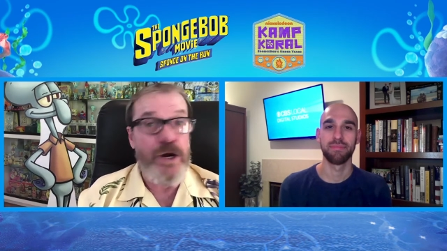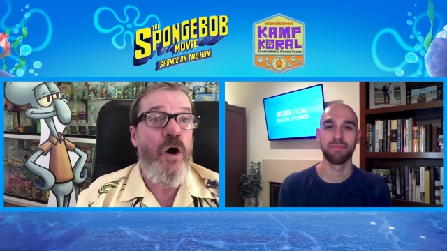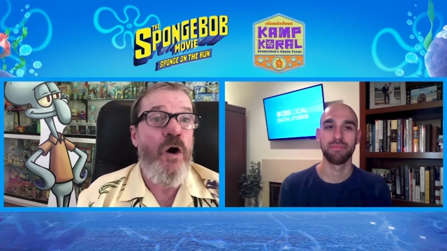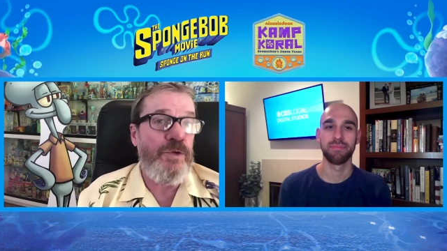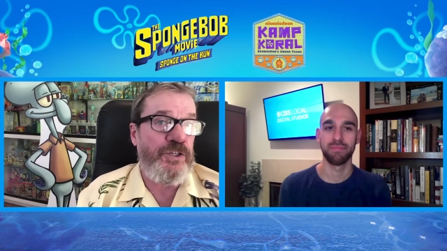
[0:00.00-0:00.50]

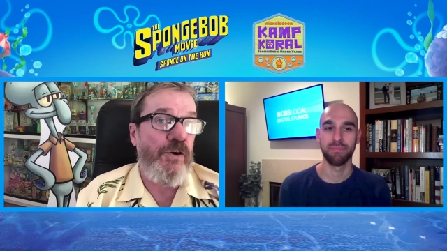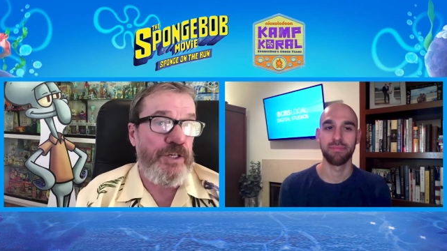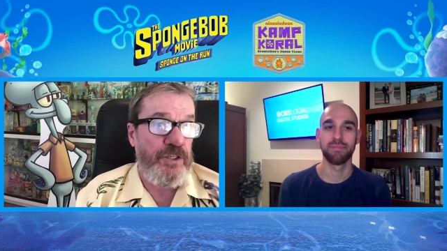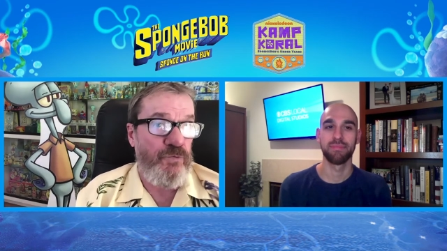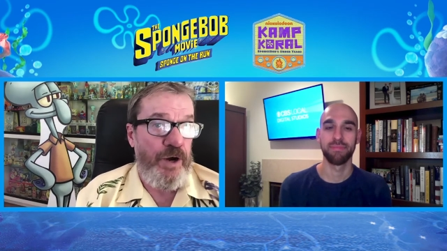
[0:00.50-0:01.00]
Speaker 1: We all
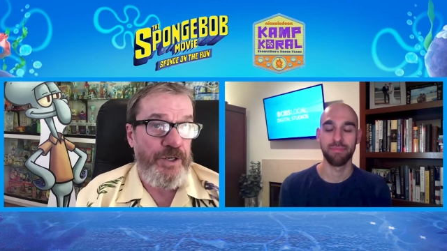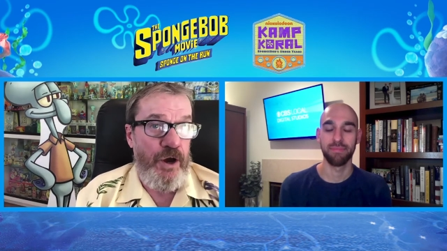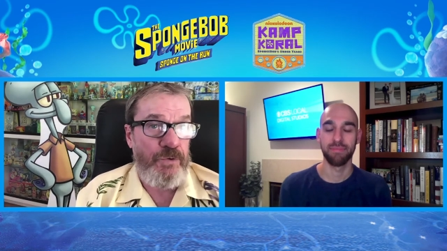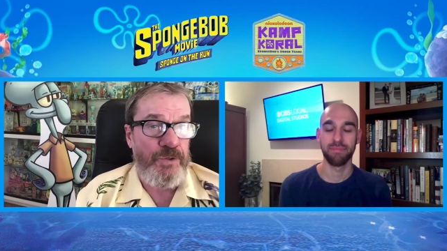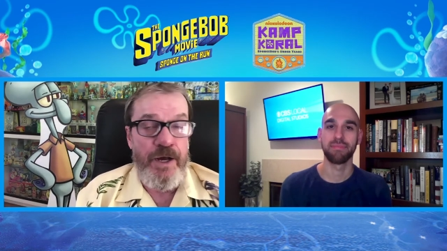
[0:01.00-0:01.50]
started as
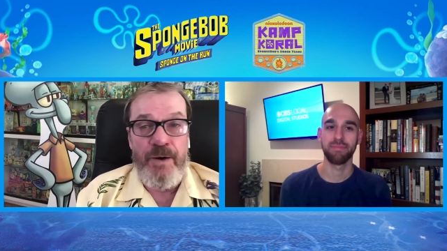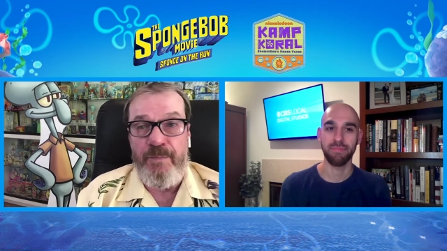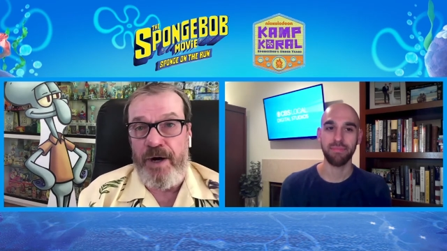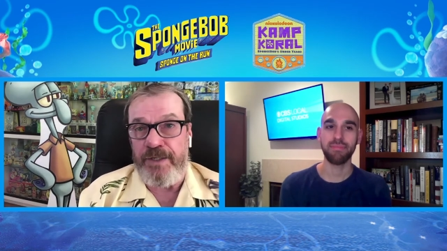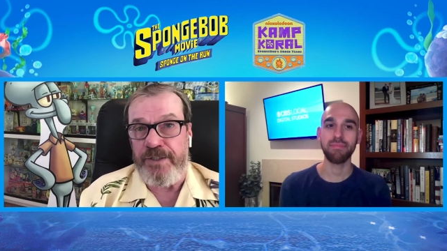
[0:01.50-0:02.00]
one note,
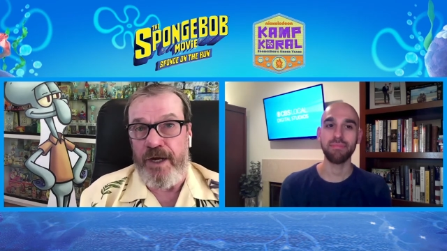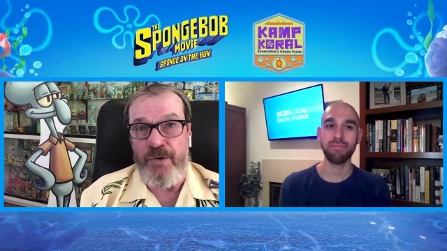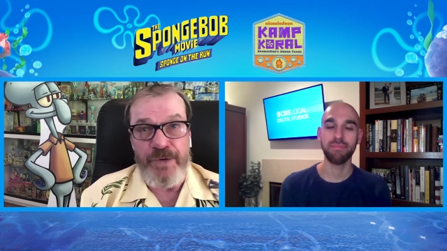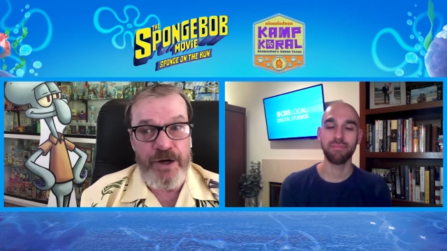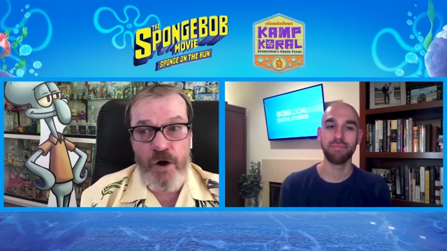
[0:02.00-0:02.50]

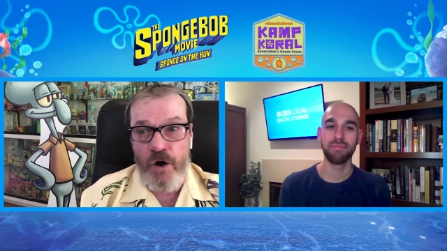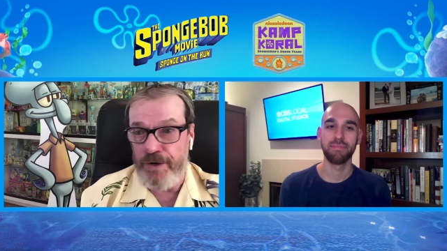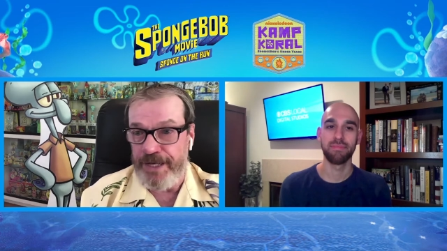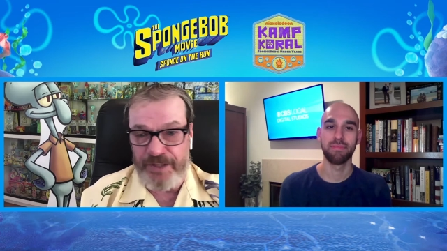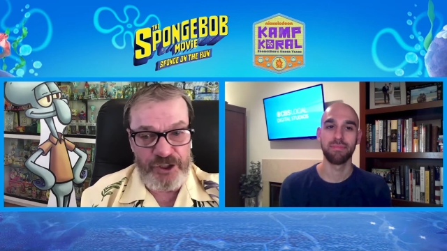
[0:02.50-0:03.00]
but uh, we
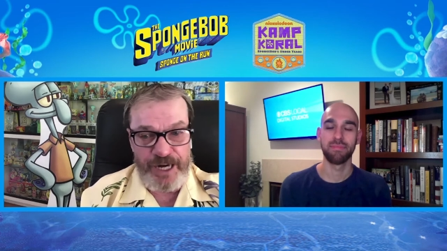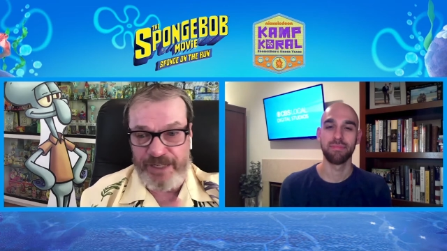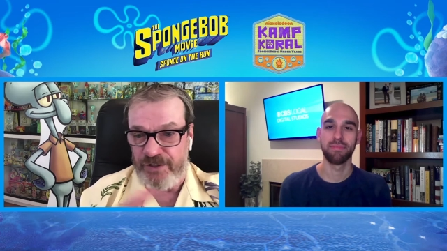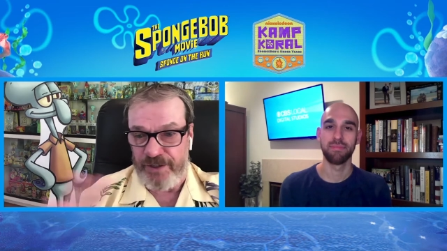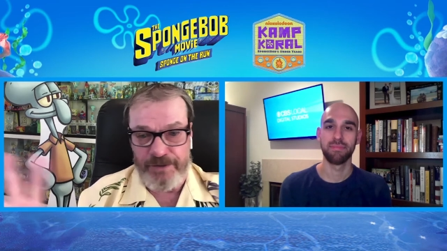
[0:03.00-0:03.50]
all get the
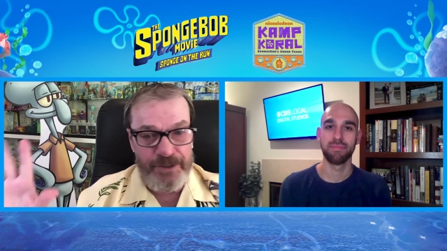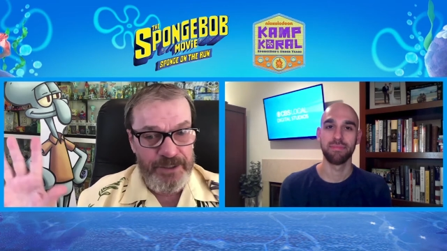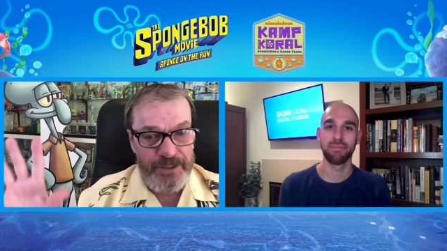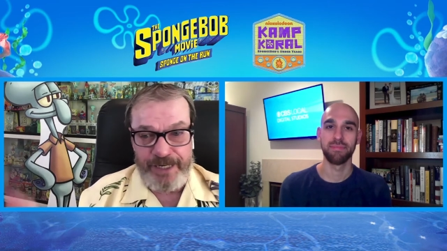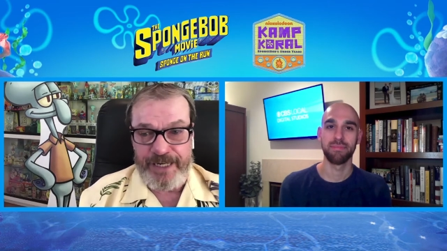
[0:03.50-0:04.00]
chance to,
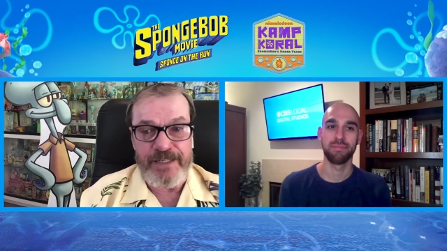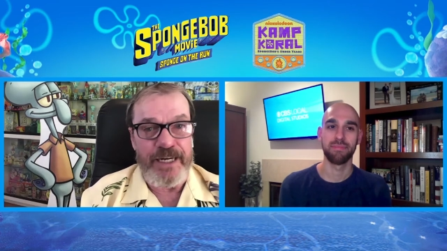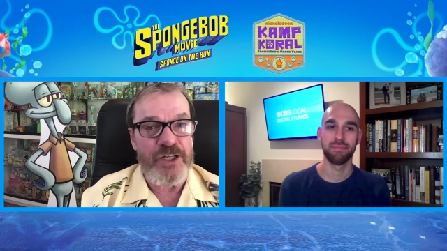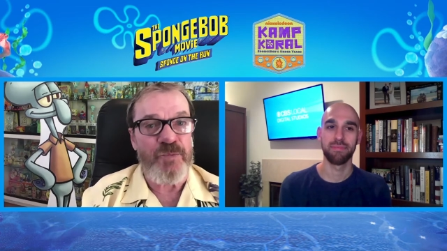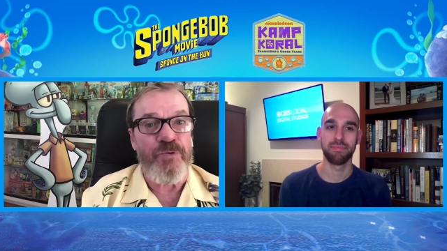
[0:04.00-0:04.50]
like I
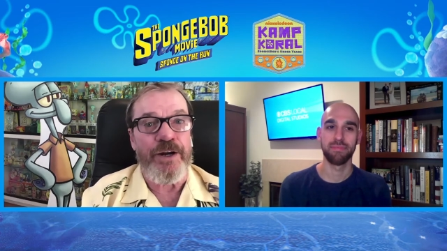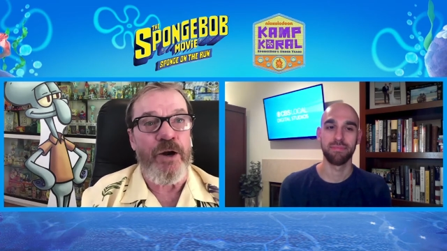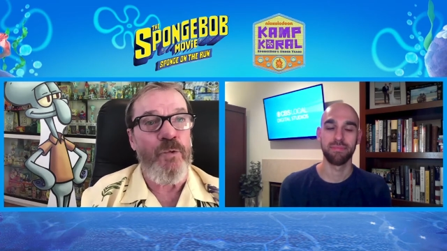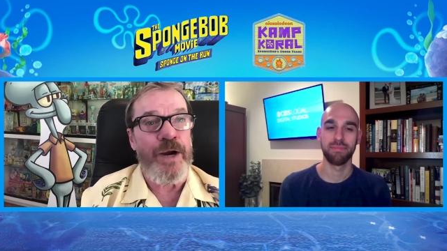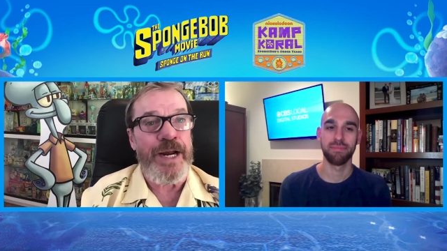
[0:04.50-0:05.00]
say,
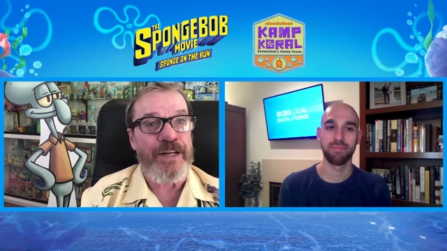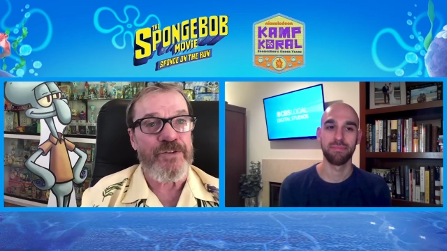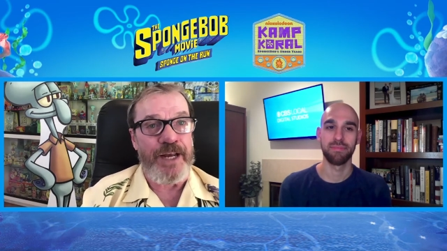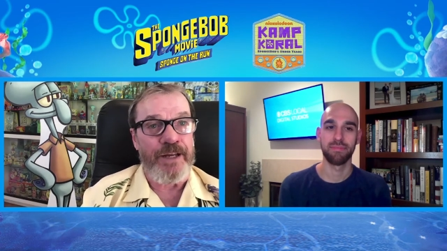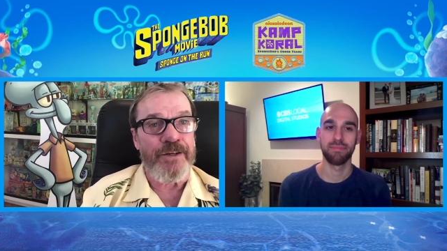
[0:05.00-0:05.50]
spread our
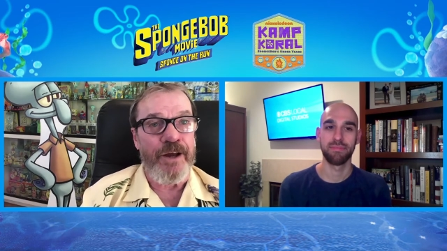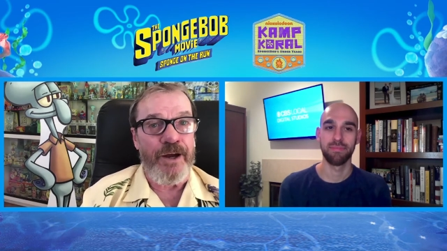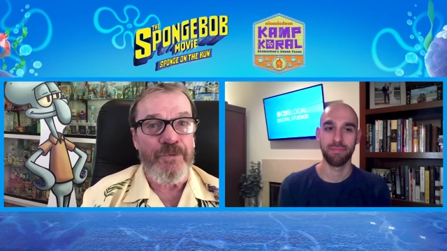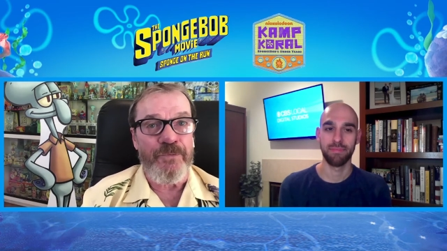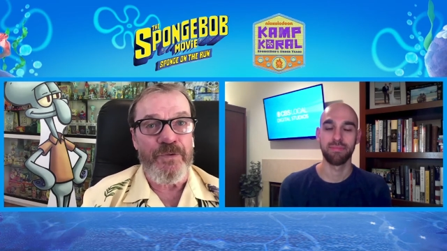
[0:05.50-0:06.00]
wings.
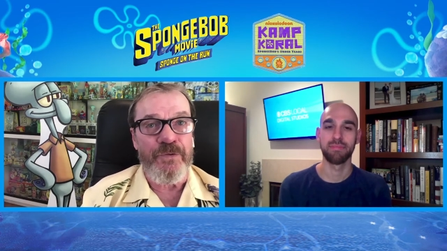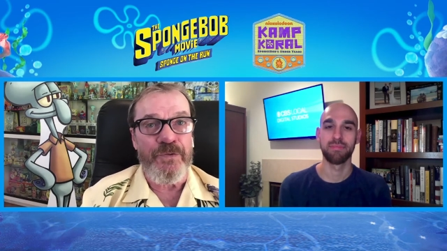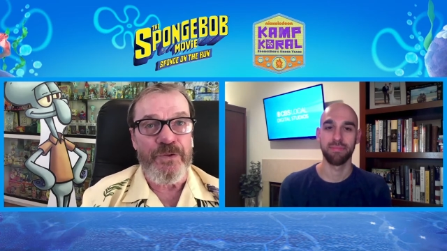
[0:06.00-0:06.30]
And uh,